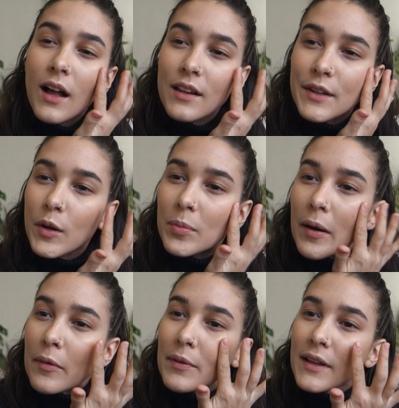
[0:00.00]
I'll know
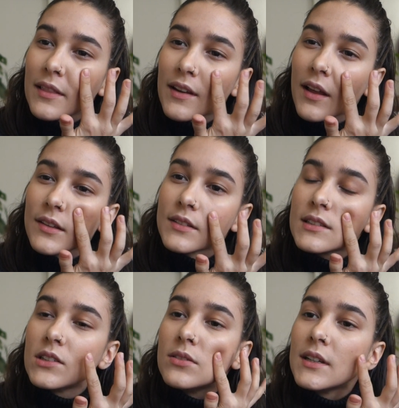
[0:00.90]
probably in the next
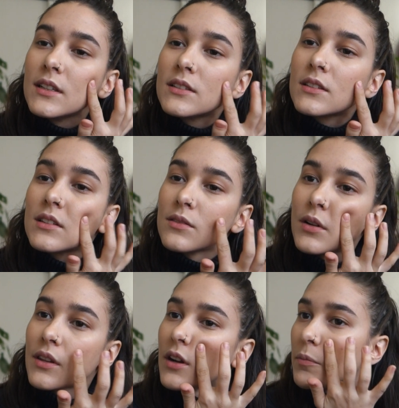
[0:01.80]
2 weeks
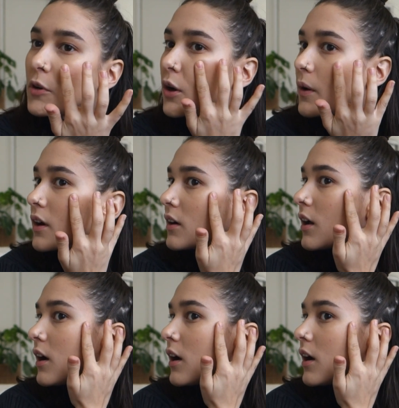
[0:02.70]
whether I'm going or